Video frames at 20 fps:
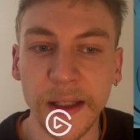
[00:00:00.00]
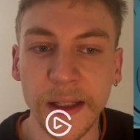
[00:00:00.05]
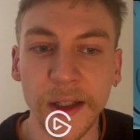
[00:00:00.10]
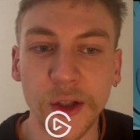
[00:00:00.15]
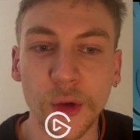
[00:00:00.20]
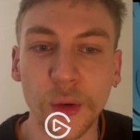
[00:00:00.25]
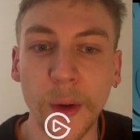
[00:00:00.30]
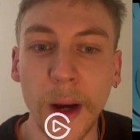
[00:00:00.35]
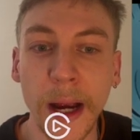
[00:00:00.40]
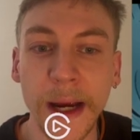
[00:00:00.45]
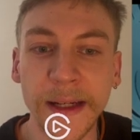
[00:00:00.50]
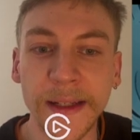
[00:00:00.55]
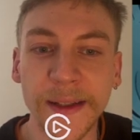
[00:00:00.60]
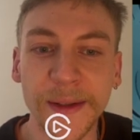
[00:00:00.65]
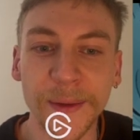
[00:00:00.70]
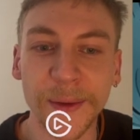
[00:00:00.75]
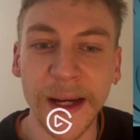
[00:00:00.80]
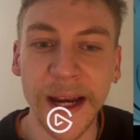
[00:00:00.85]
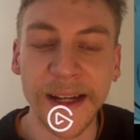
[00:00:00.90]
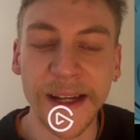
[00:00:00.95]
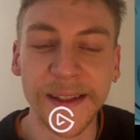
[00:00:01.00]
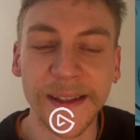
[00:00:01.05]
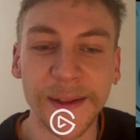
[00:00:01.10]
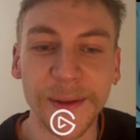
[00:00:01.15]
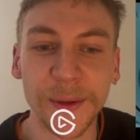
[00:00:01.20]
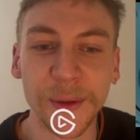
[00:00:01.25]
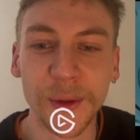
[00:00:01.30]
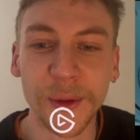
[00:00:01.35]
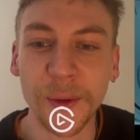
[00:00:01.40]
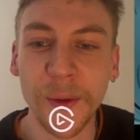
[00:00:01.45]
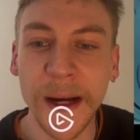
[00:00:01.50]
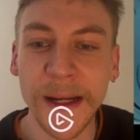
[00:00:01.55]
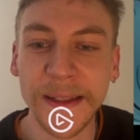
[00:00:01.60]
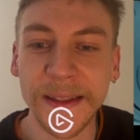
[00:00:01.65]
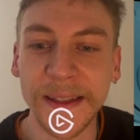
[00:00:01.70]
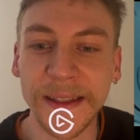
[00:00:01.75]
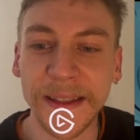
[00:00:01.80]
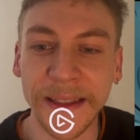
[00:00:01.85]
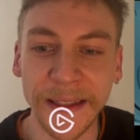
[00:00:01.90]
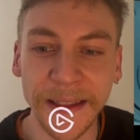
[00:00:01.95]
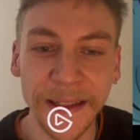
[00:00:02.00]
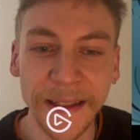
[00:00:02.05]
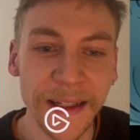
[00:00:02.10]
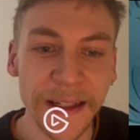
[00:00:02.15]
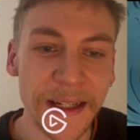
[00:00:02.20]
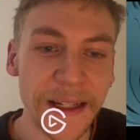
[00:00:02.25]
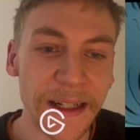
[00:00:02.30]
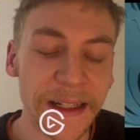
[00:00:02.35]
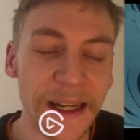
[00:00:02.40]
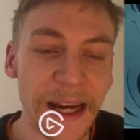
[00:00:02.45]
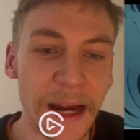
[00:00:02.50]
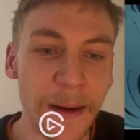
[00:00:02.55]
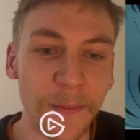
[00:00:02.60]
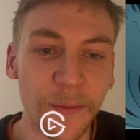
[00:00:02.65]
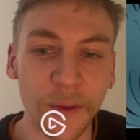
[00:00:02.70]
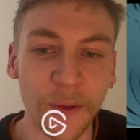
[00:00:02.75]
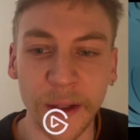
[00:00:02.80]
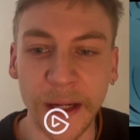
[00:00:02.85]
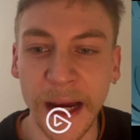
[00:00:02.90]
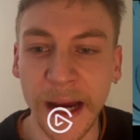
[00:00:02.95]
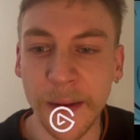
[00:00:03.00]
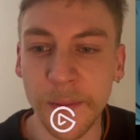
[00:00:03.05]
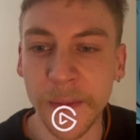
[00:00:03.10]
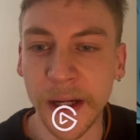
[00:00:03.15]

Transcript: trying to get to 20 game for game.